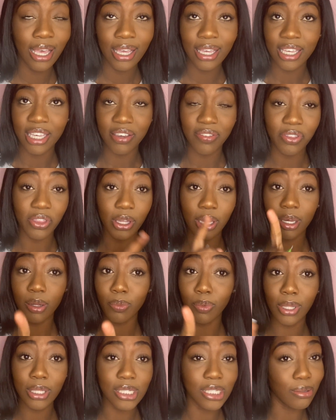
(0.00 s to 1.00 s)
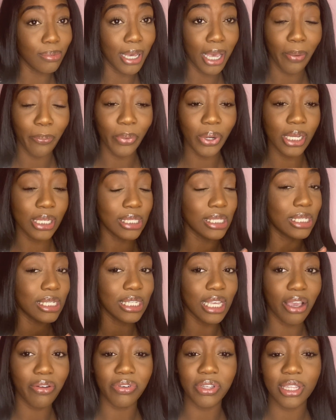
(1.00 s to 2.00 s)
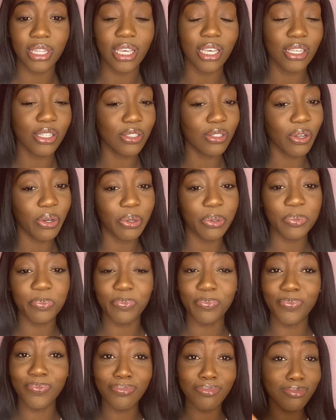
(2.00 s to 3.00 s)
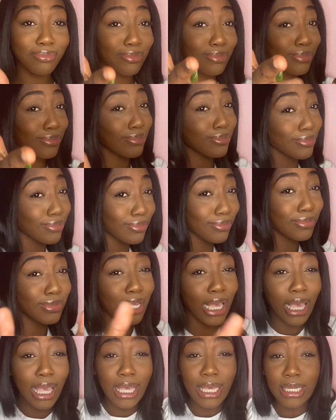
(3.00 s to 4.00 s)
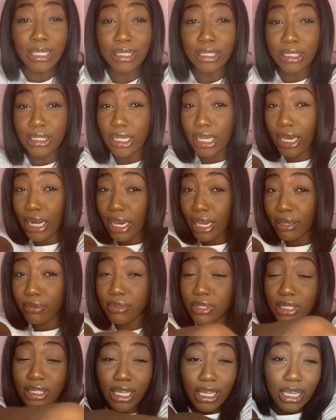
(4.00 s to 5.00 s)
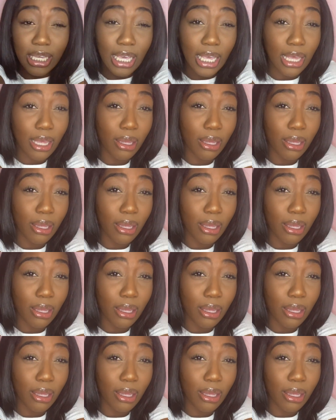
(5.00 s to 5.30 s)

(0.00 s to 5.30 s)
even the good ones, the bad ones, everything. So shout outs to ya.